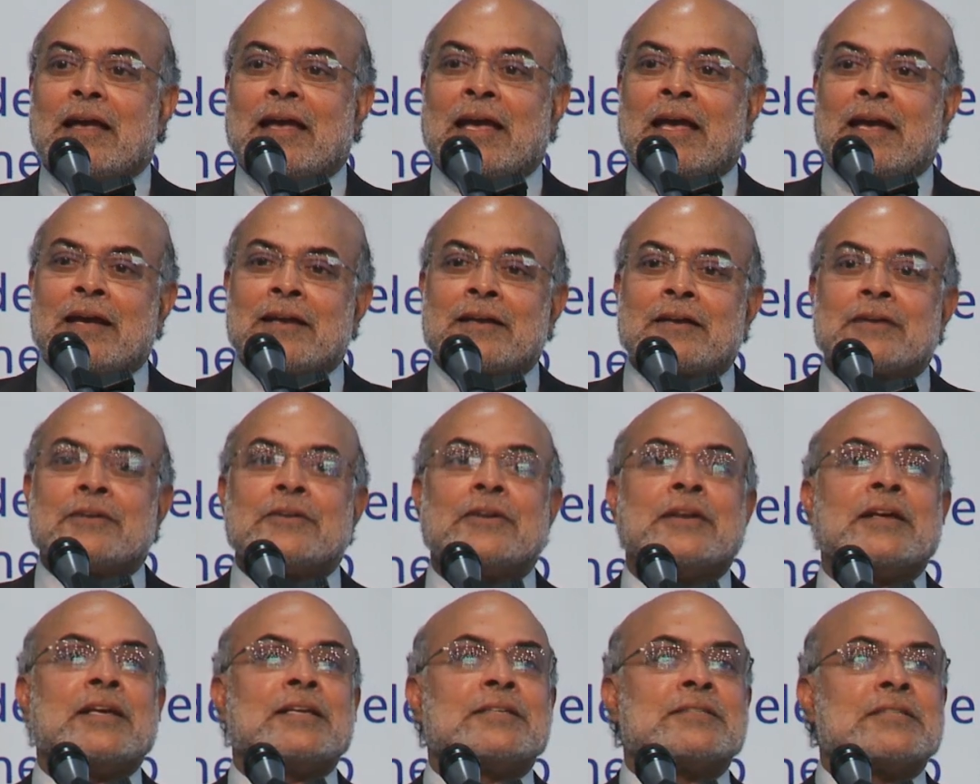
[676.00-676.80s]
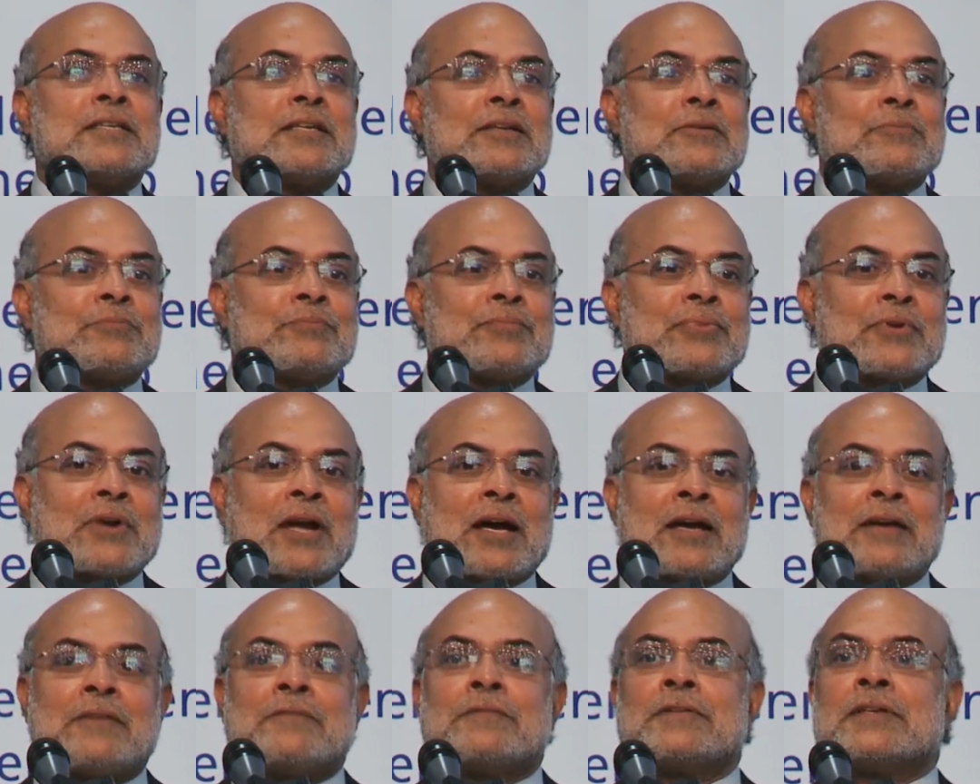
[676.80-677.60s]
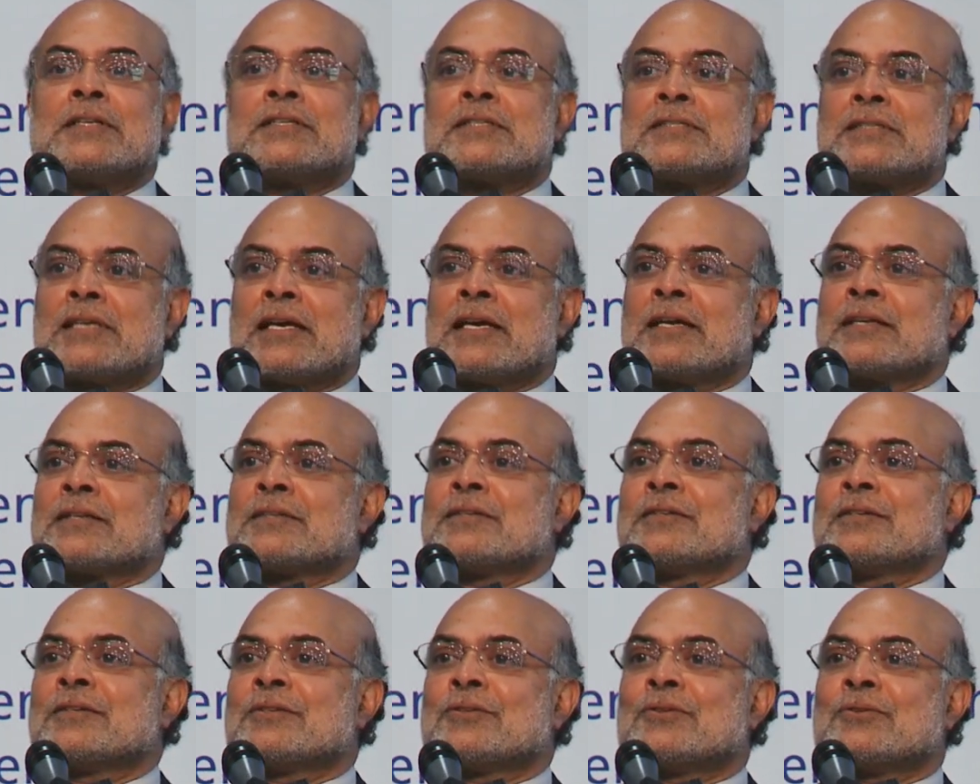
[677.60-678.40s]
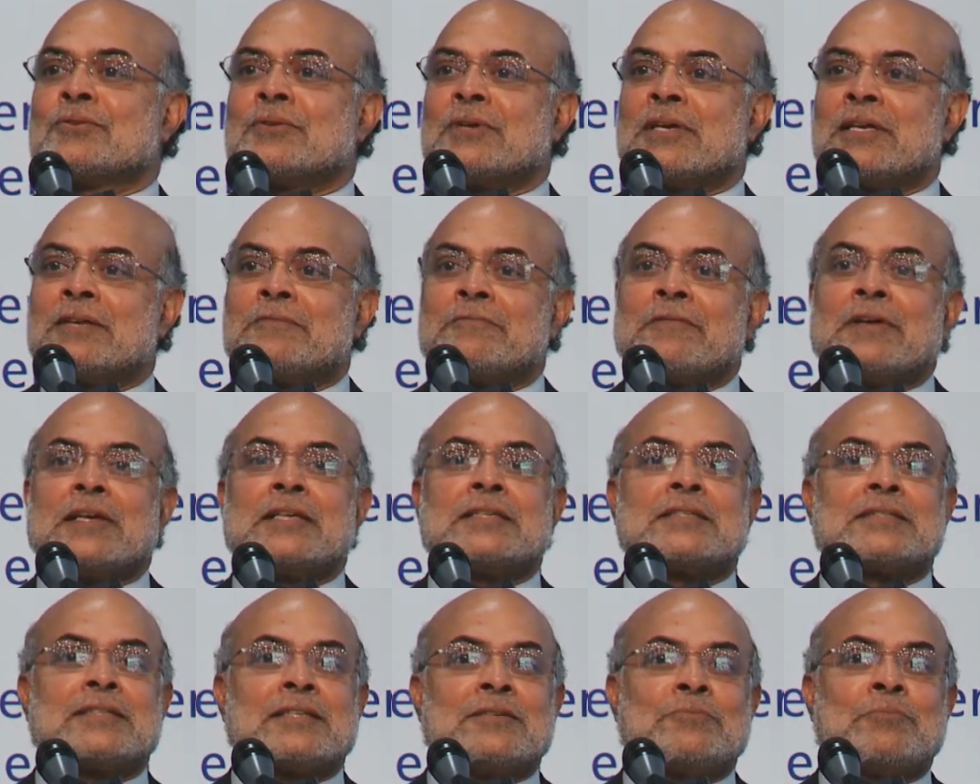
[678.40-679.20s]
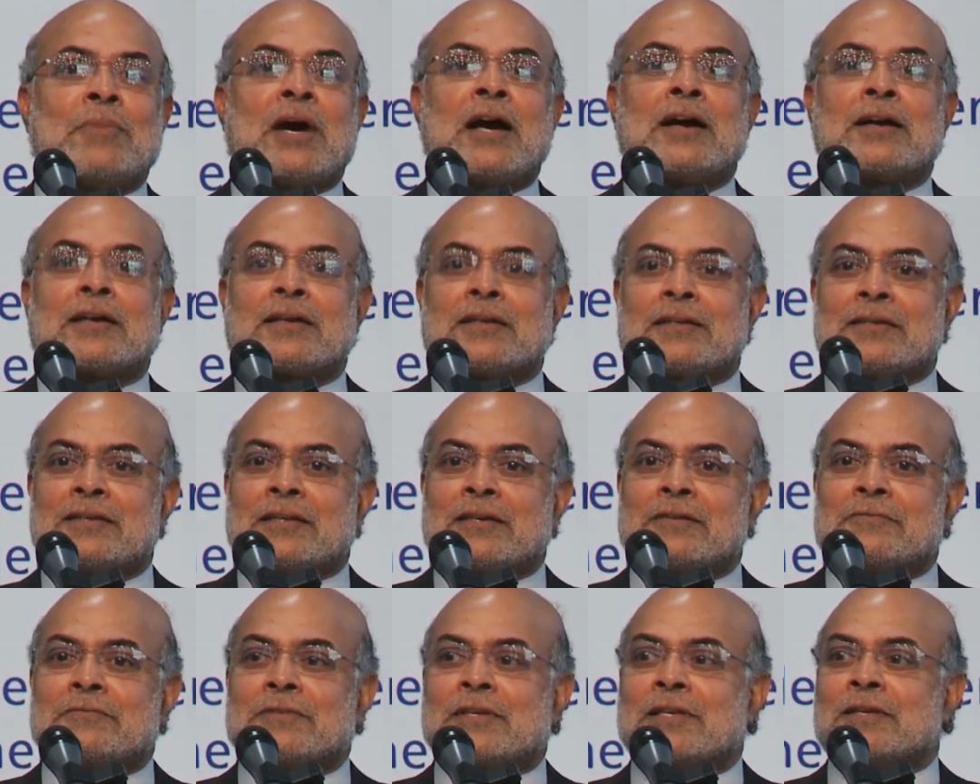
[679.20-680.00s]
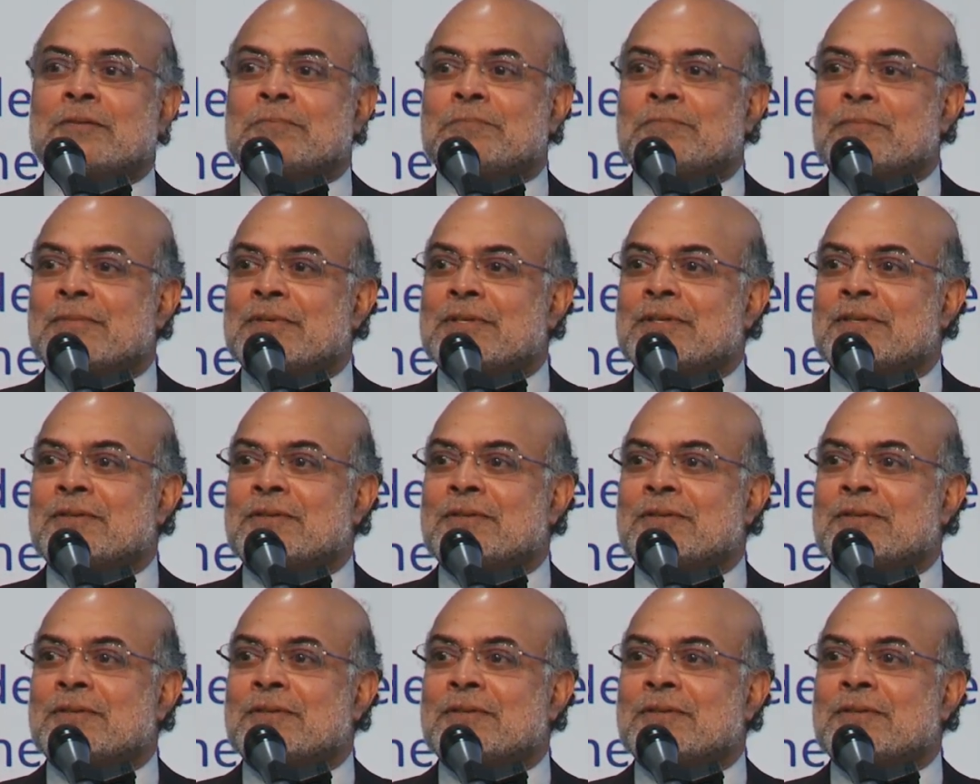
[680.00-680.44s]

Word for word: encouraging private sector to invest in market development.